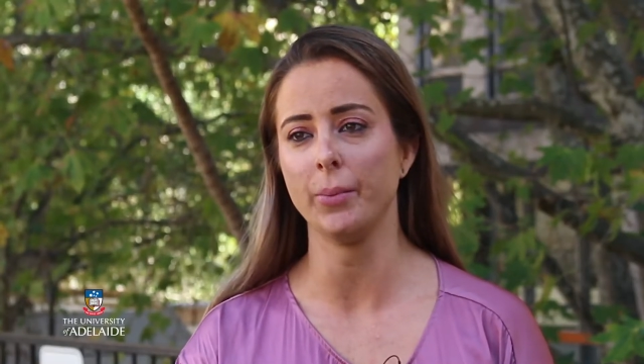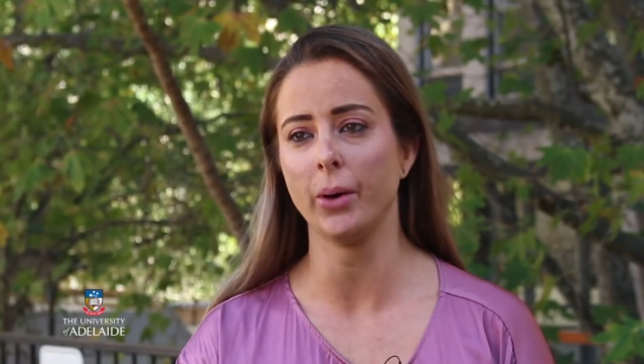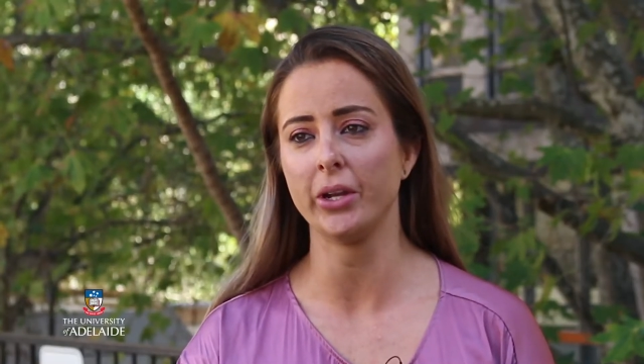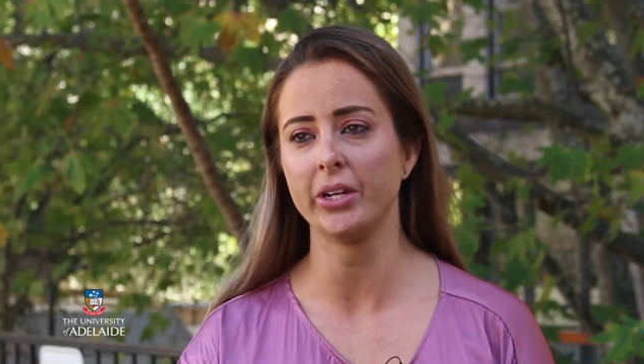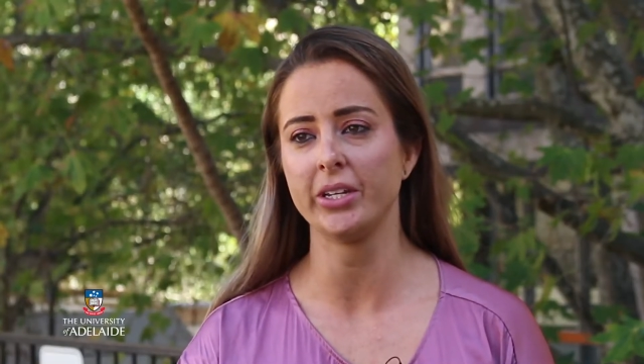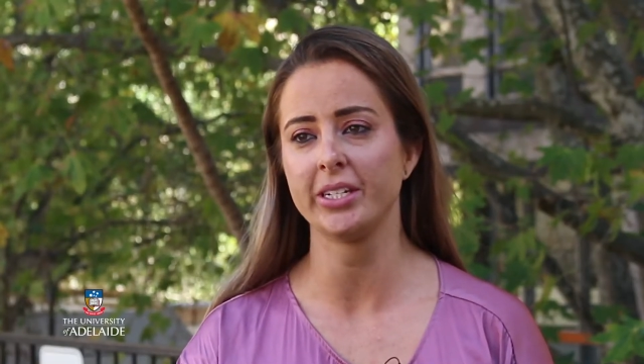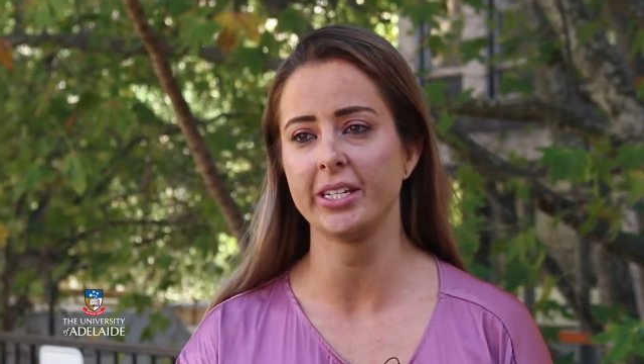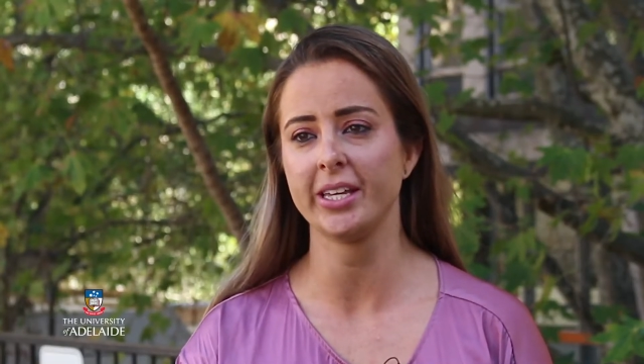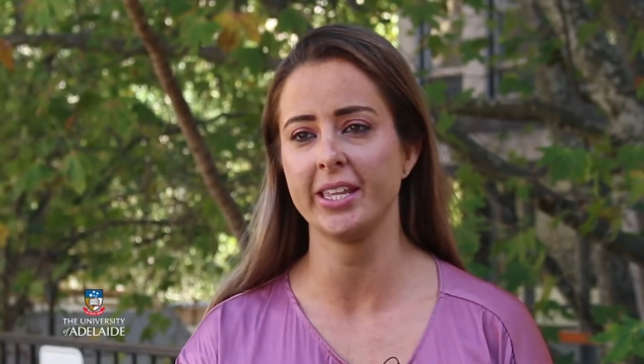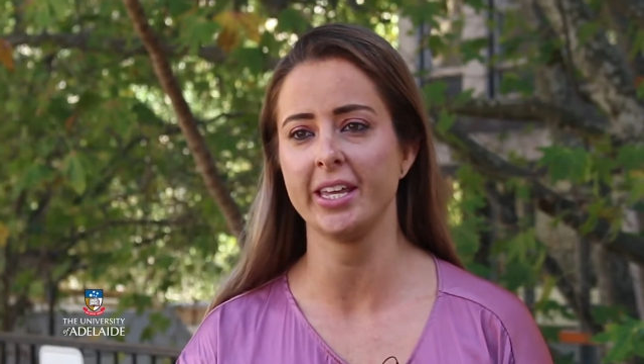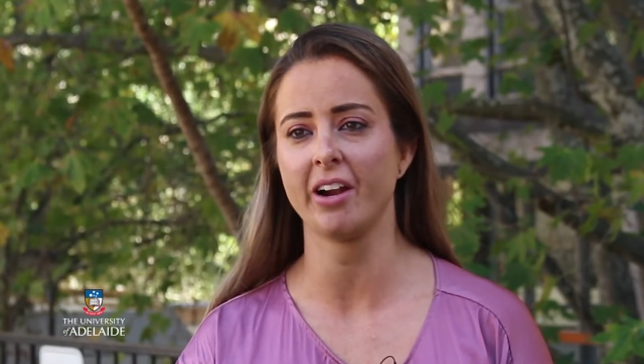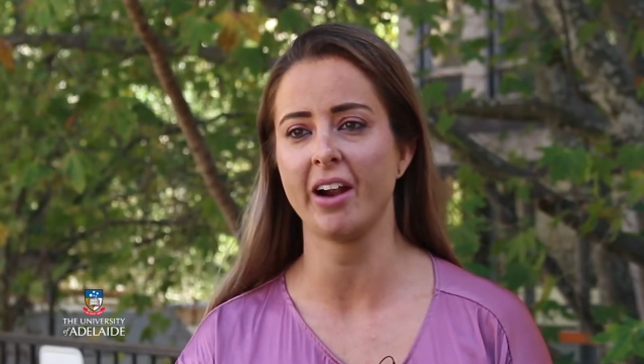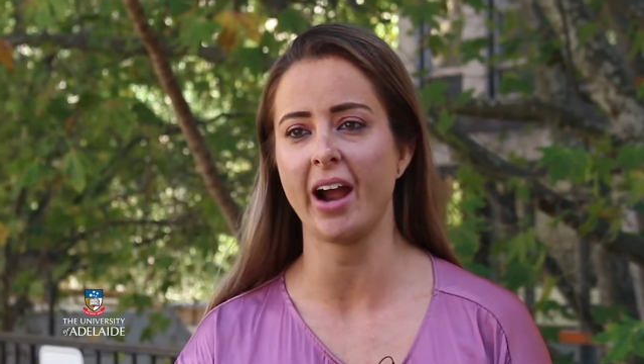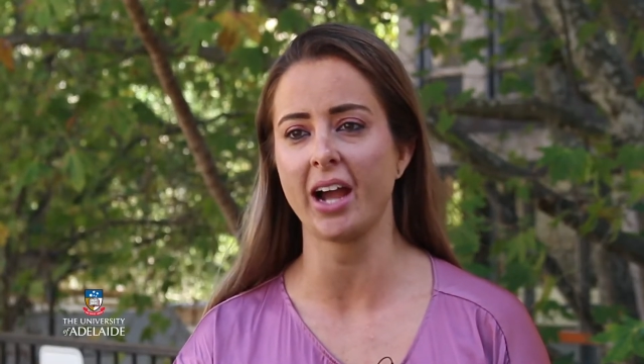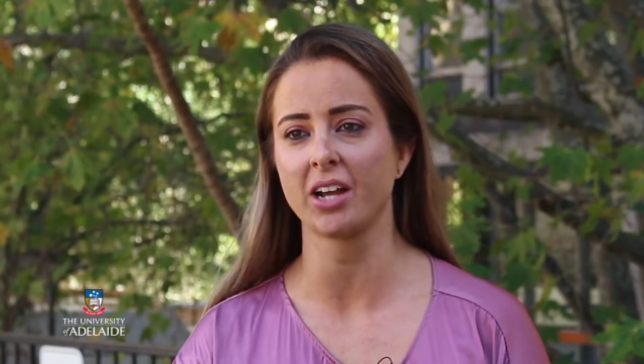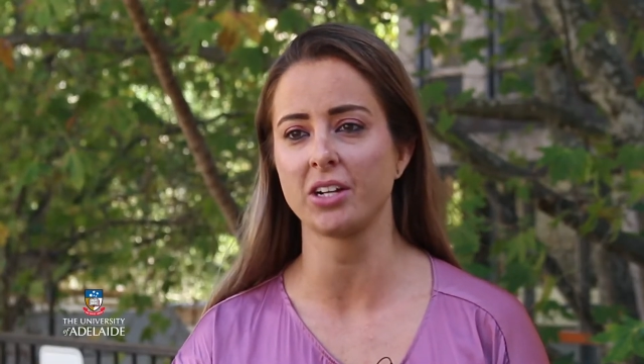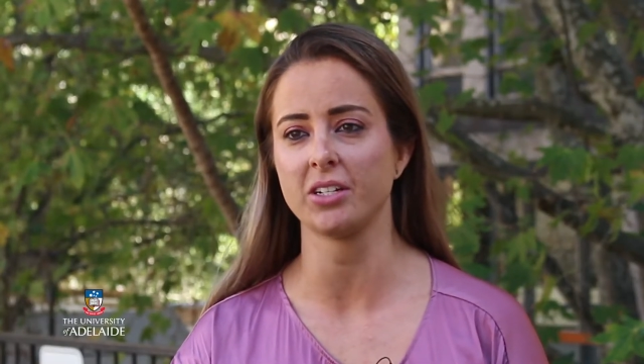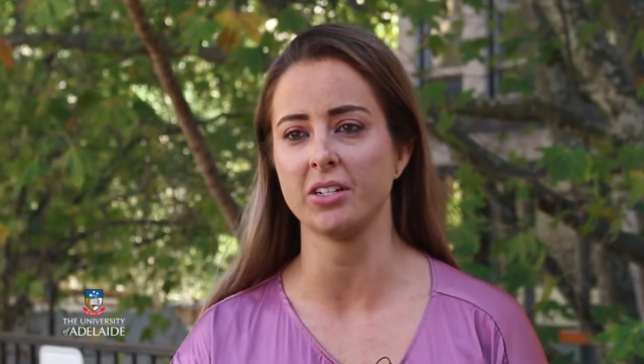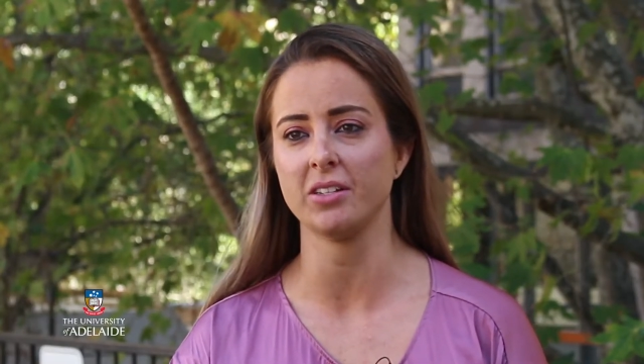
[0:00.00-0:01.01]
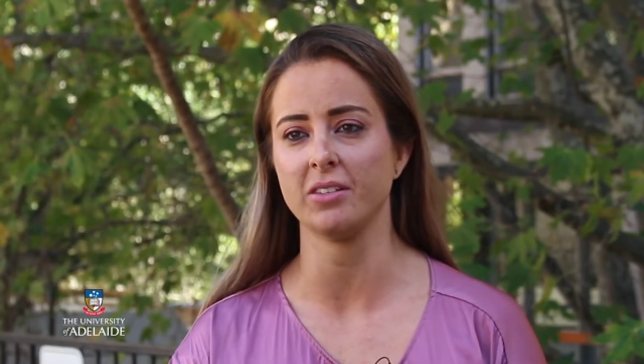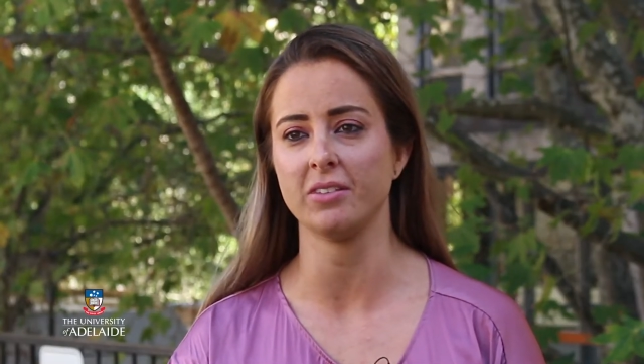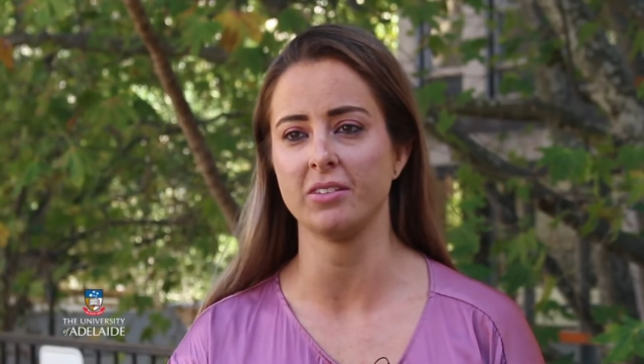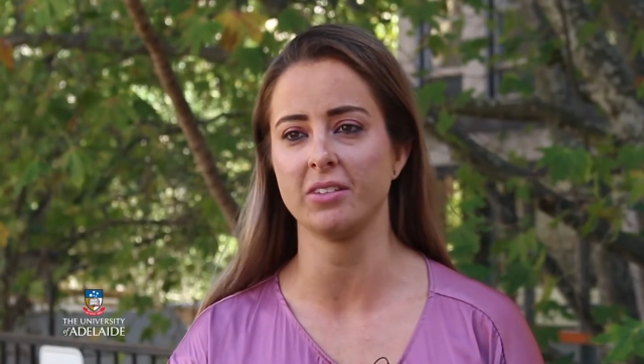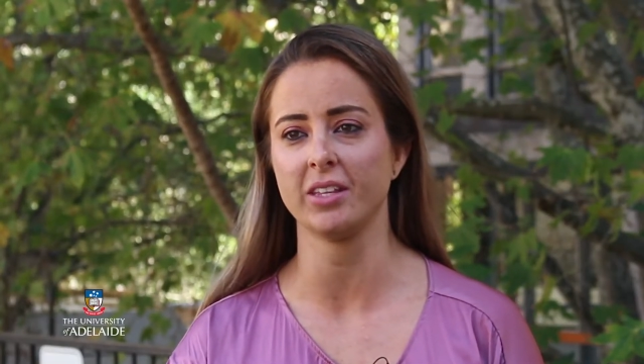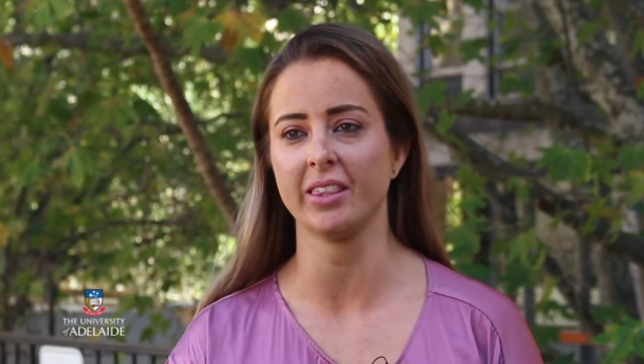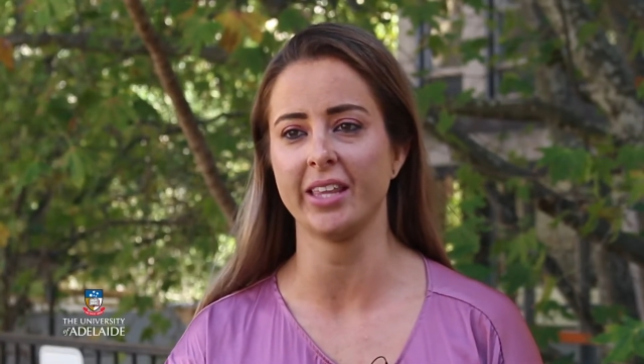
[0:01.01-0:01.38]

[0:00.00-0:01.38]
monitor their actions,